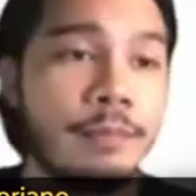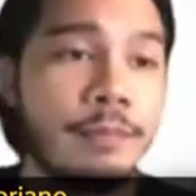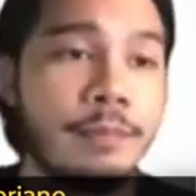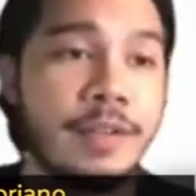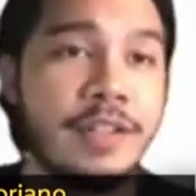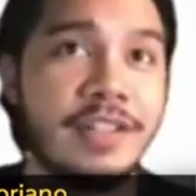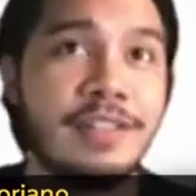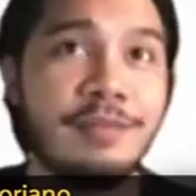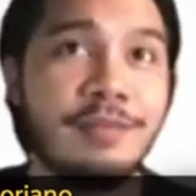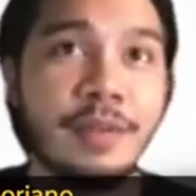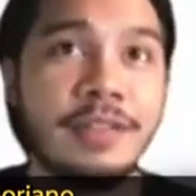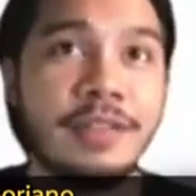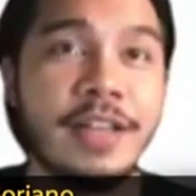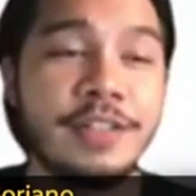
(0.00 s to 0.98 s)

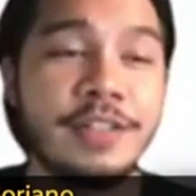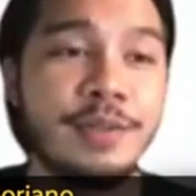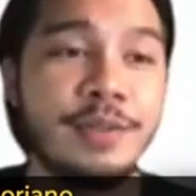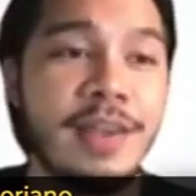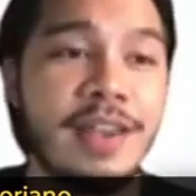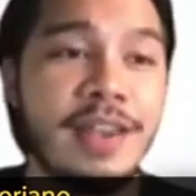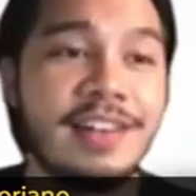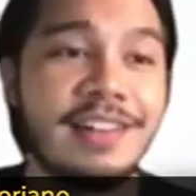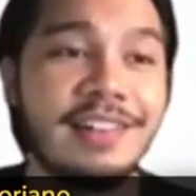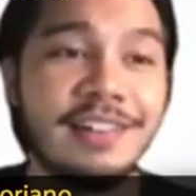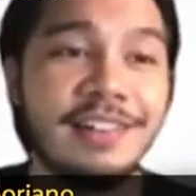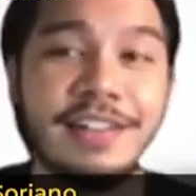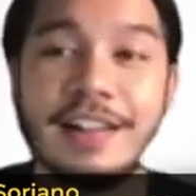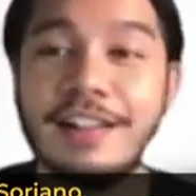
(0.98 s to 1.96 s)
we'd like to make
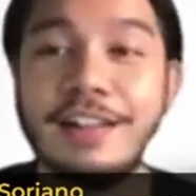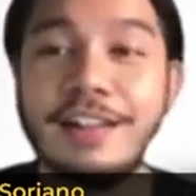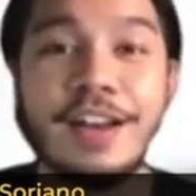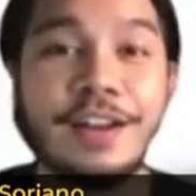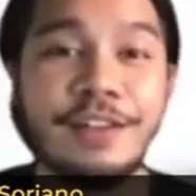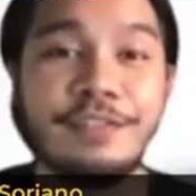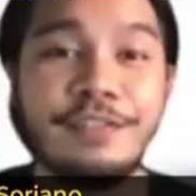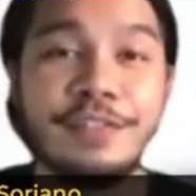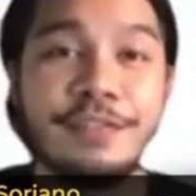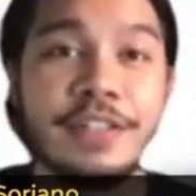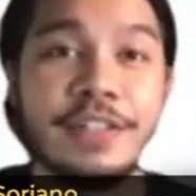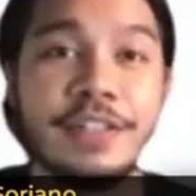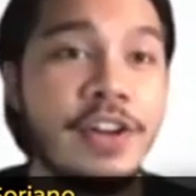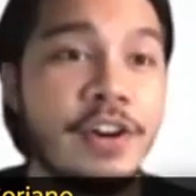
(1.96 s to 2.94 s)
a lot of
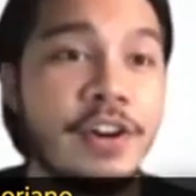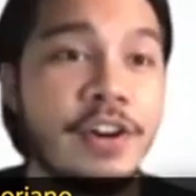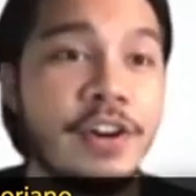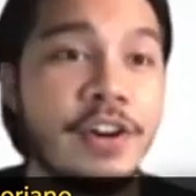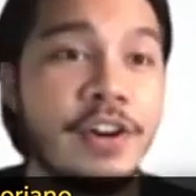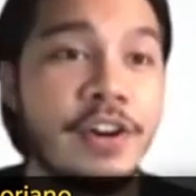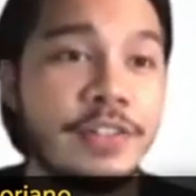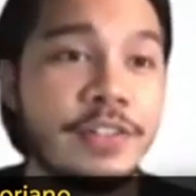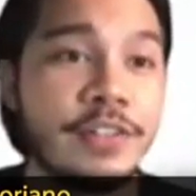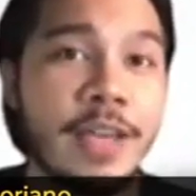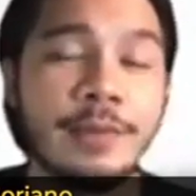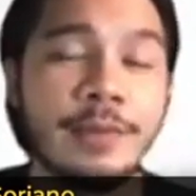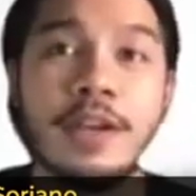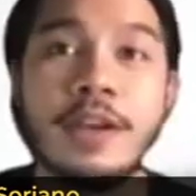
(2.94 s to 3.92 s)
different doc
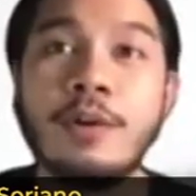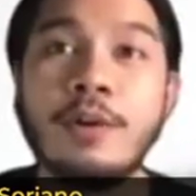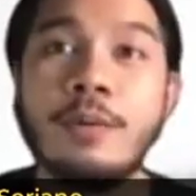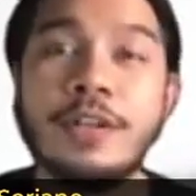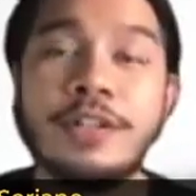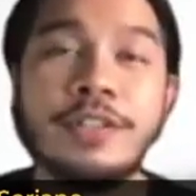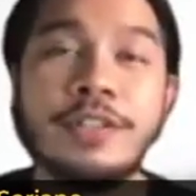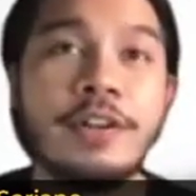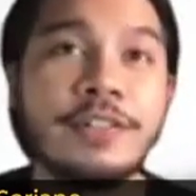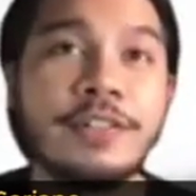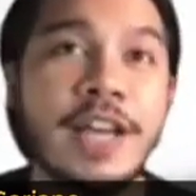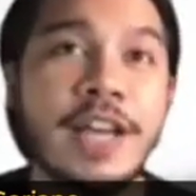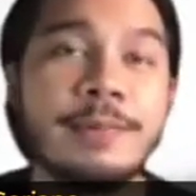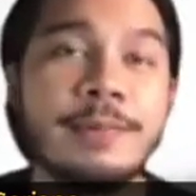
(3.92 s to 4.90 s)
types. What are doc
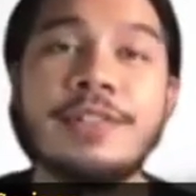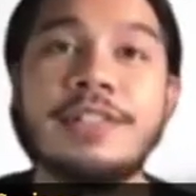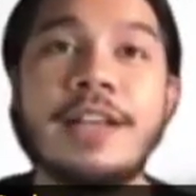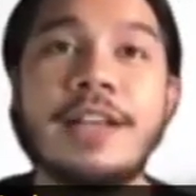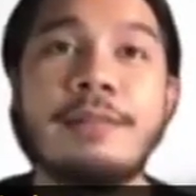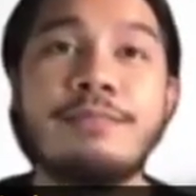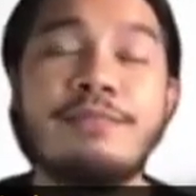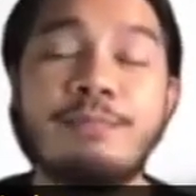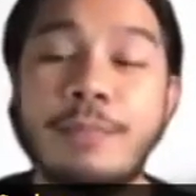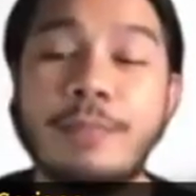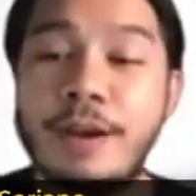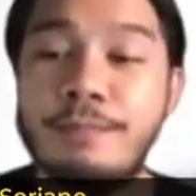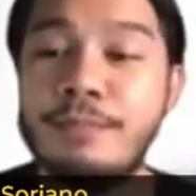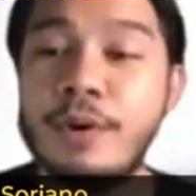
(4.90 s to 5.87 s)
types? They're like
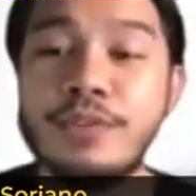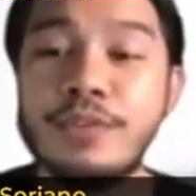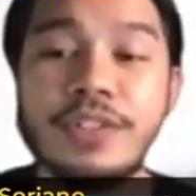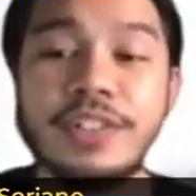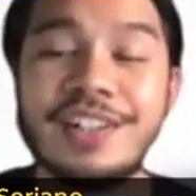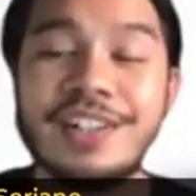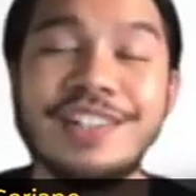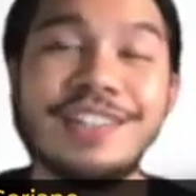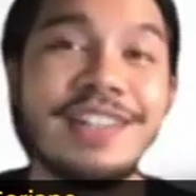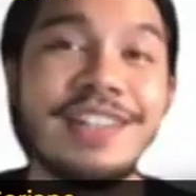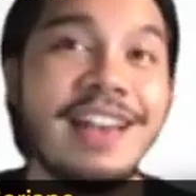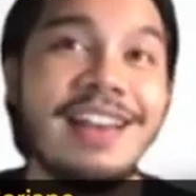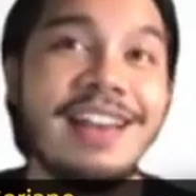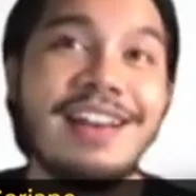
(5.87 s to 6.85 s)
posters,
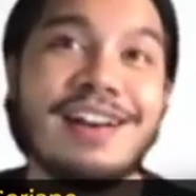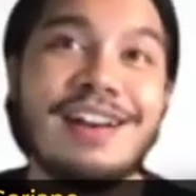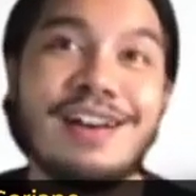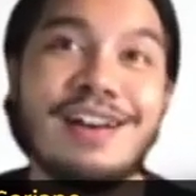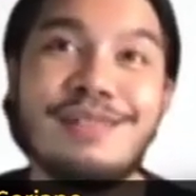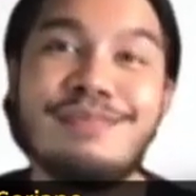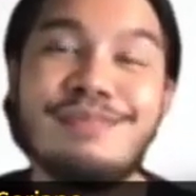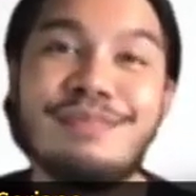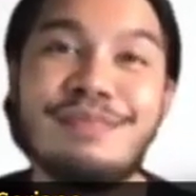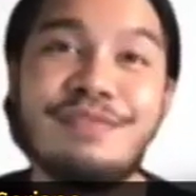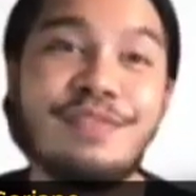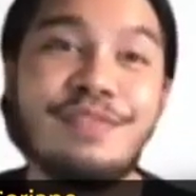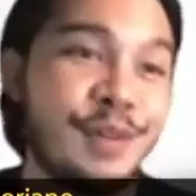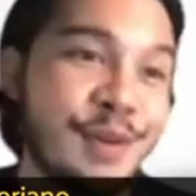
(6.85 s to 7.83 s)

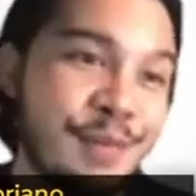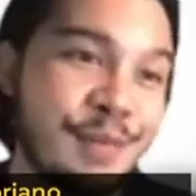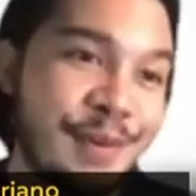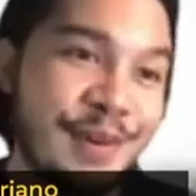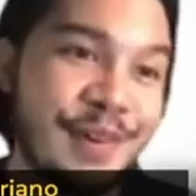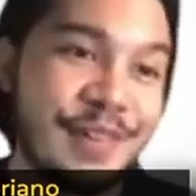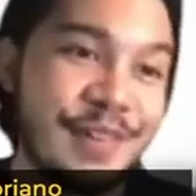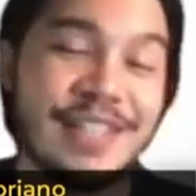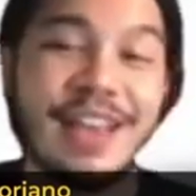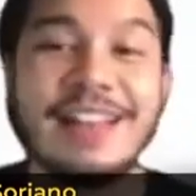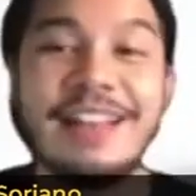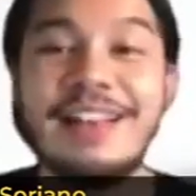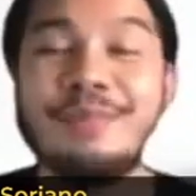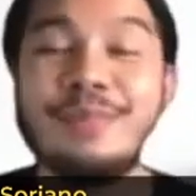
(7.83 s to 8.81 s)
photo books,
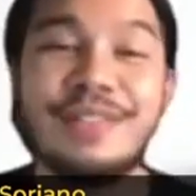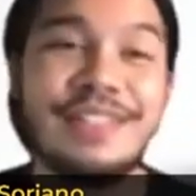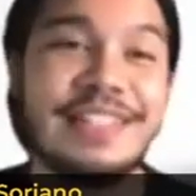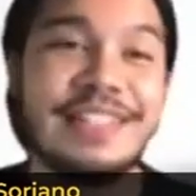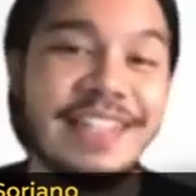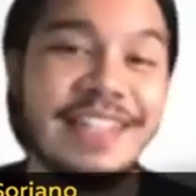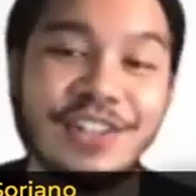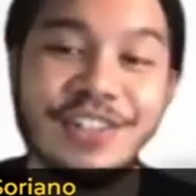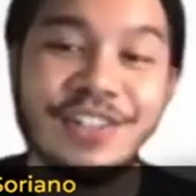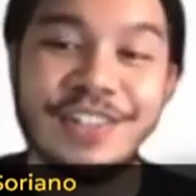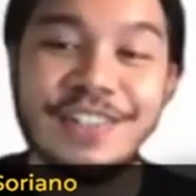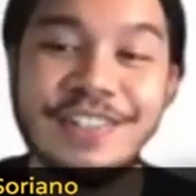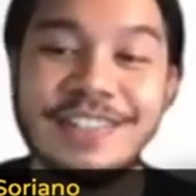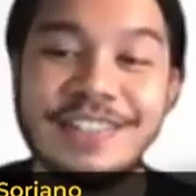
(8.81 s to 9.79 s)

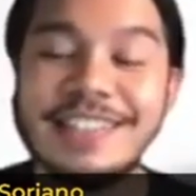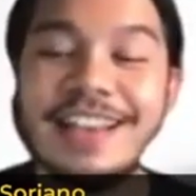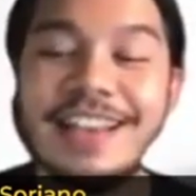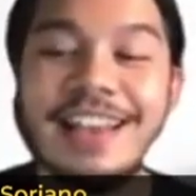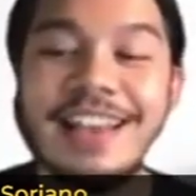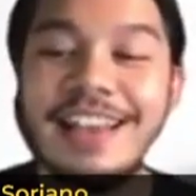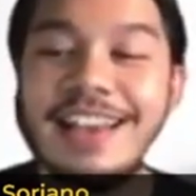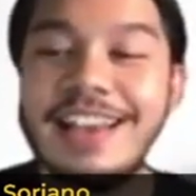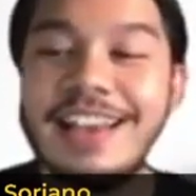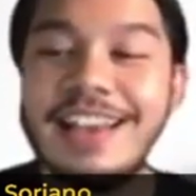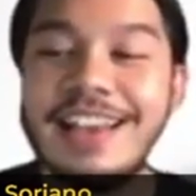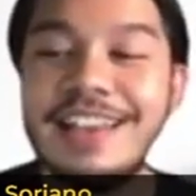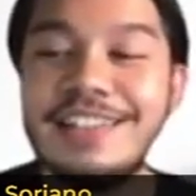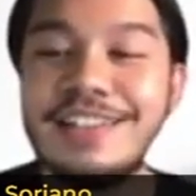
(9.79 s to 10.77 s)
presentations,
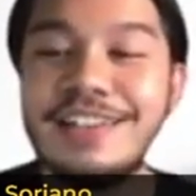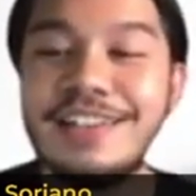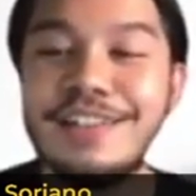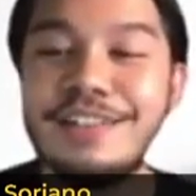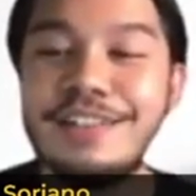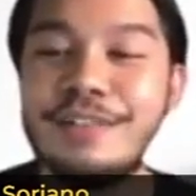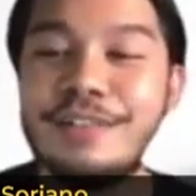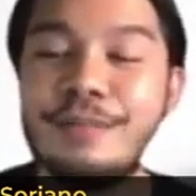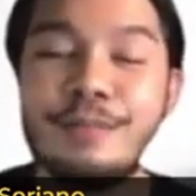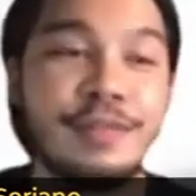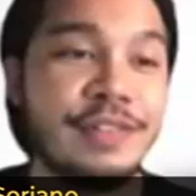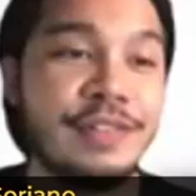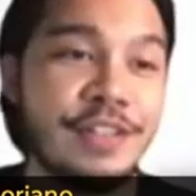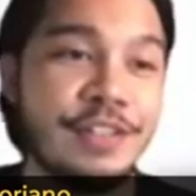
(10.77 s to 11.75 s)
and
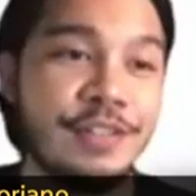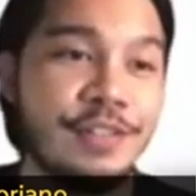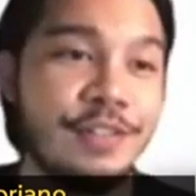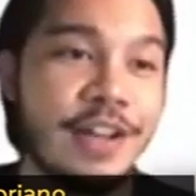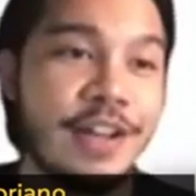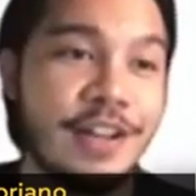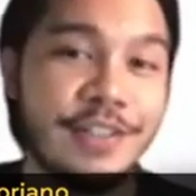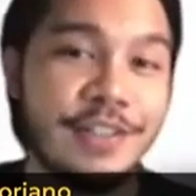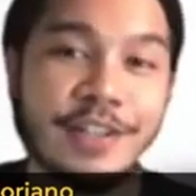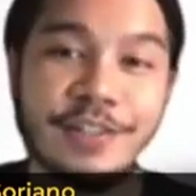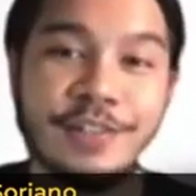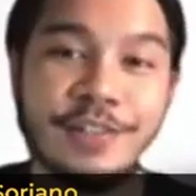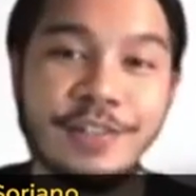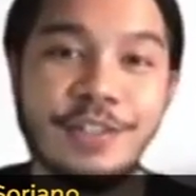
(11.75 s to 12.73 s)
we'd like you guys,
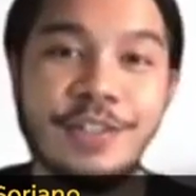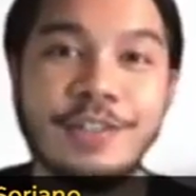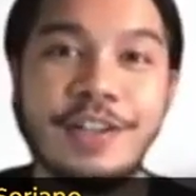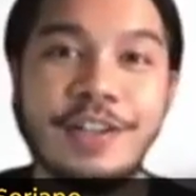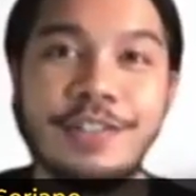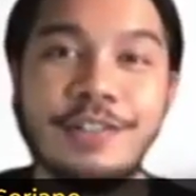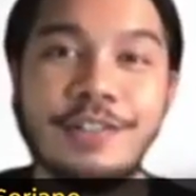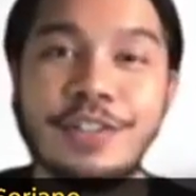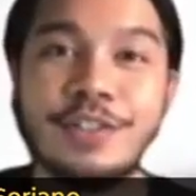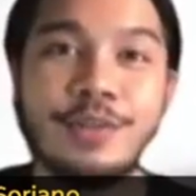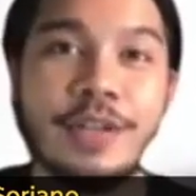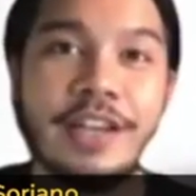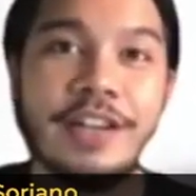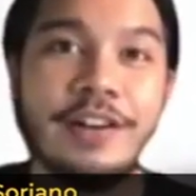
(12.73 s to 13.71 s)
encourage you guys to like
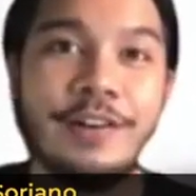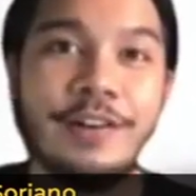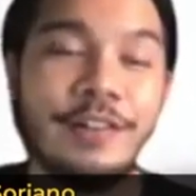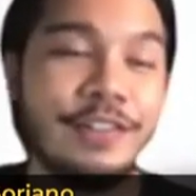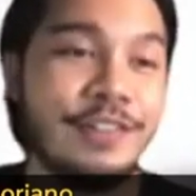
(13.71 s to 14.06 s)
try all